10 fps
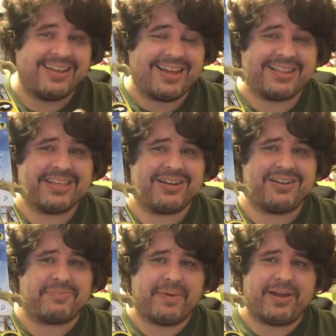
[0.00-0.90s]
I think it'll
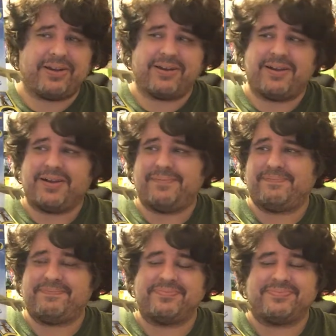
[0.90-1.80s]
look better.
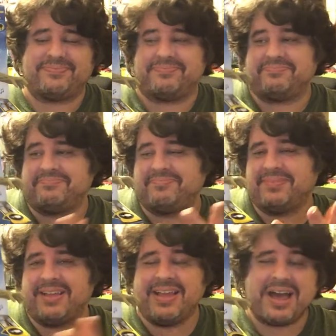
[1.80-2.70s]
I
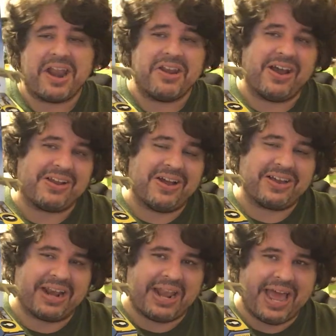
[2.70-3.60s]
don't know how long
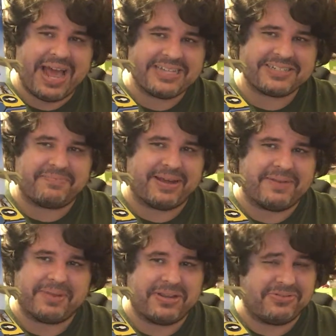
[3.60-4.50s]
it'll last, but
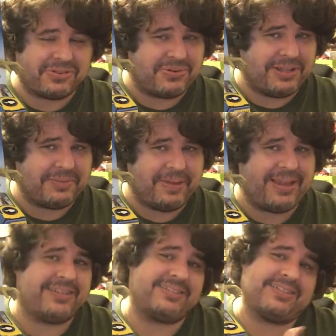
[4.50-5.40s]
I'm going to use acrylic
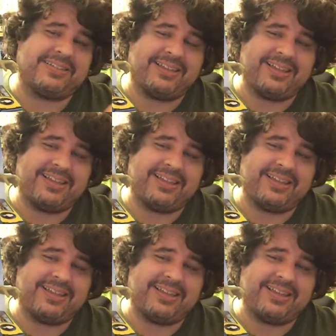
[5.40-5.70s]
paint.